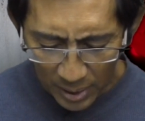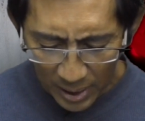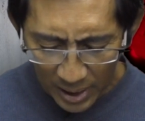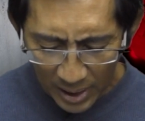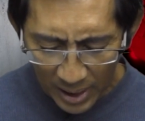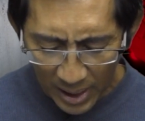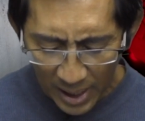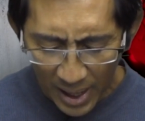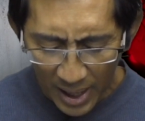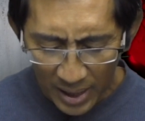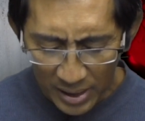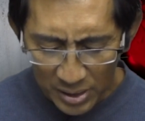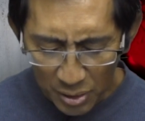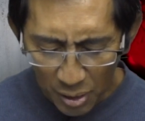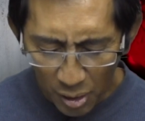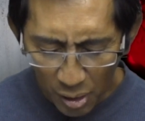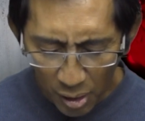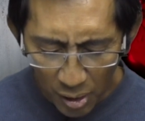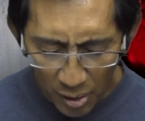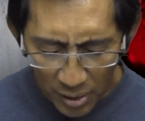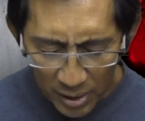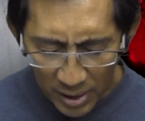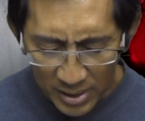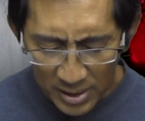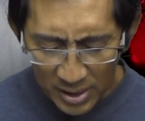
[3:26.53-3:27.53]
And I ask
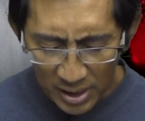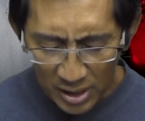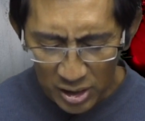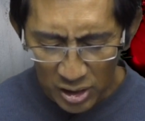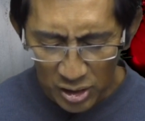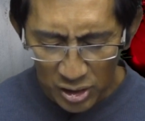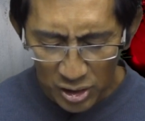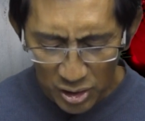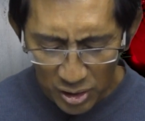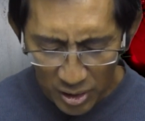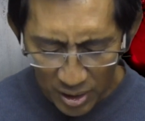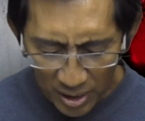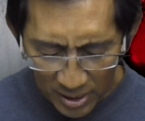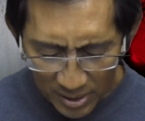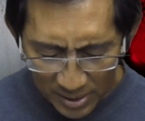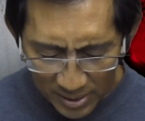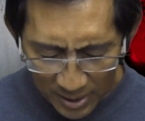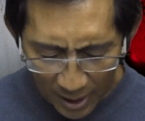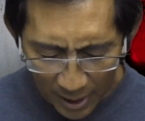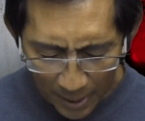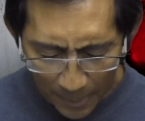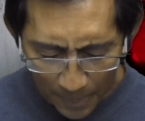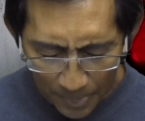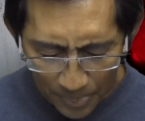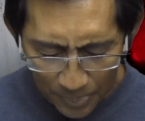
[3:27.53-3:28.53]
all these things in Jesus'
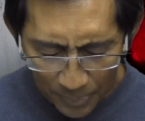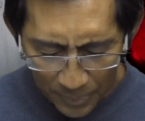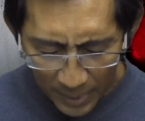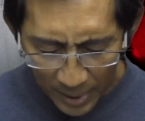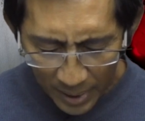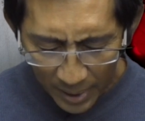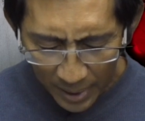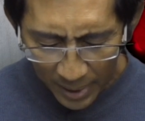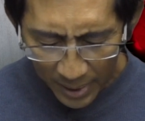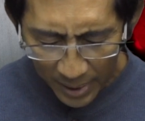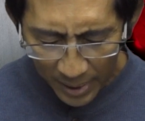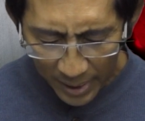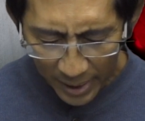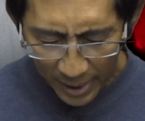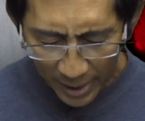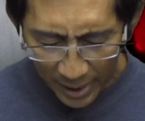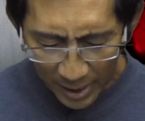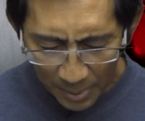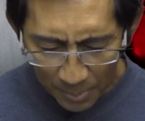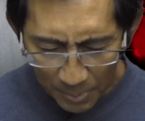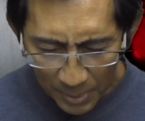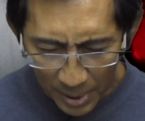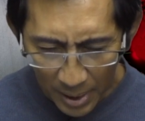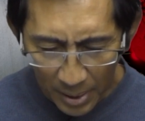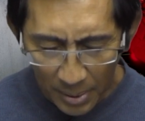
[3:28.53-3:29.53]
name.
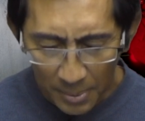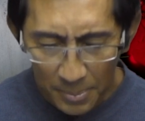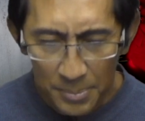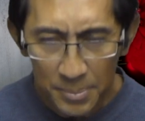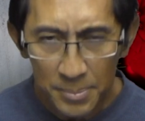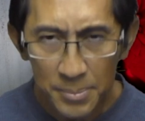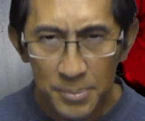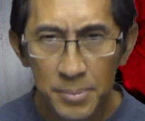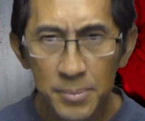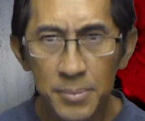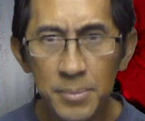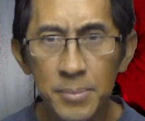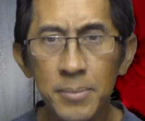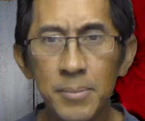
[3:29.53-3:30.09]
Amen.